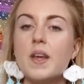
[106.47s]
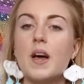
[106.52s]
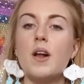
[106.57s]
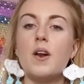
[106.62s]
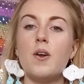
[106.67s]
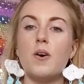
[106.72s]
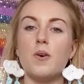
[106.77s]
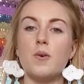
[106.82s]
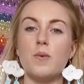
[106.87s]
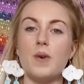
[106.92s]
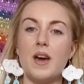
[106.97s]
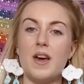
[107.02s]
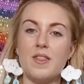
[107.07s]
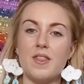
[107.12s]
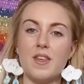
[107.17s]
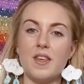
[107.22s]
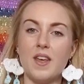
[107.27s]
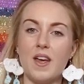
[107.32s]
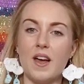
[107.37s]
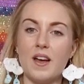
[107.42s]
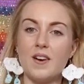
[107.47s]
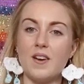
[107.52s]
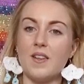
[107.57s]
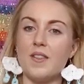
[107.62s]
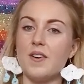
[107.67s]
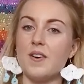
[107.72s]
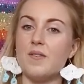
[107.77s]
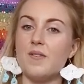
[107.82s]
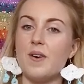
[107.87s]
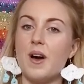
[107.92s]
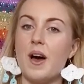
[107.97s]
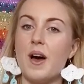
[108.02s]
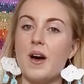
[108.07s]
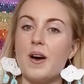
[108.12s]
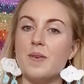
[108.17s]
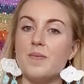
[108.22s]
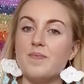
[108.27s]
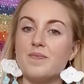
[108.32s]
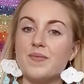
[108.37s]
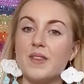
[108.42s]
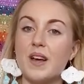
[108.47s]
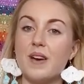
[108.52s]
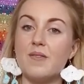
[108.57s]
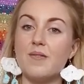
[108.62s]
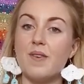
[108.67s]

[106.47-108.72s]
along with another um,